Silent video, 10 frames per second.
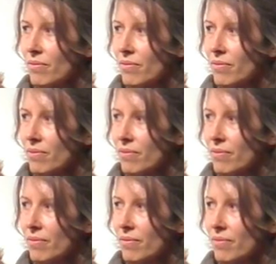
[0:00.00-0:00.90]

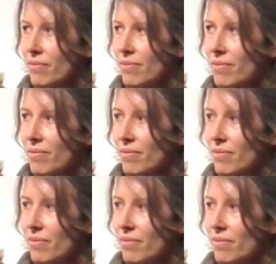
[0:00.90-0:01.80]

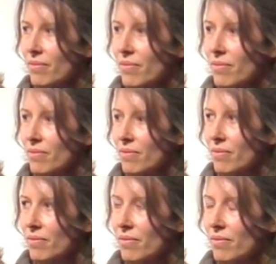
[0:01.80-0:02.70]

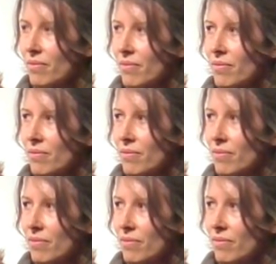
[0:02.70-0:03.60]

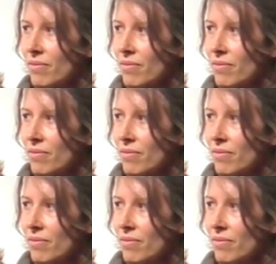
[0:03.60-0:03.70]
(silent)